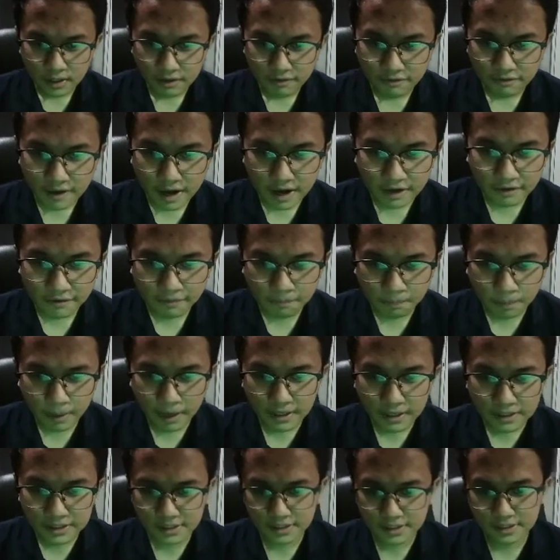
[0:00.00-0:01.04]
5
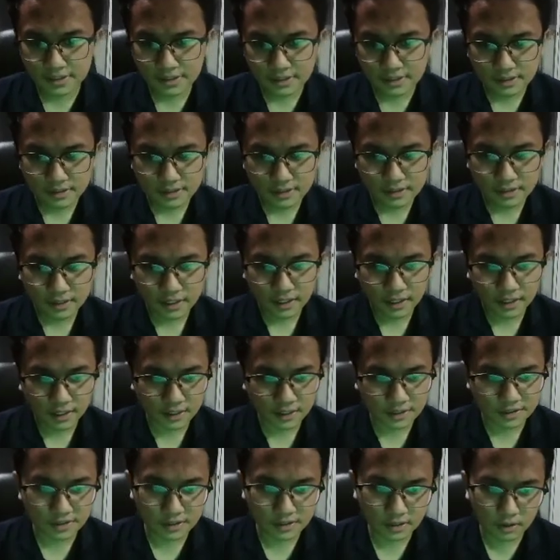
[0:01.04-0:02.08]
pages in
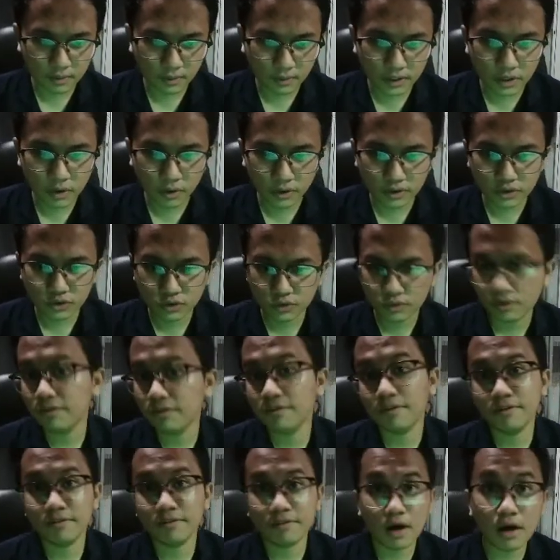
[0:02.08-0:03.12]
it, so we're going to
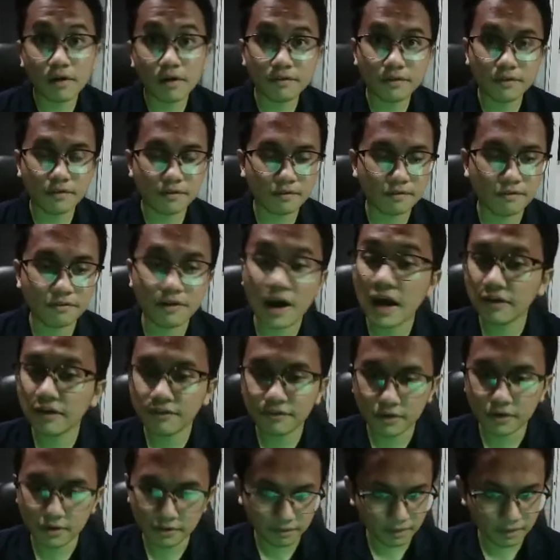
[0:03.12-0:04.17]
review 5
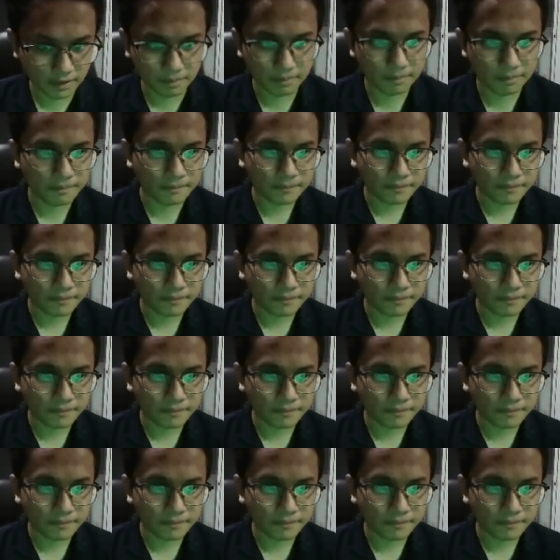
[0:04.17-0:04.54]
of them.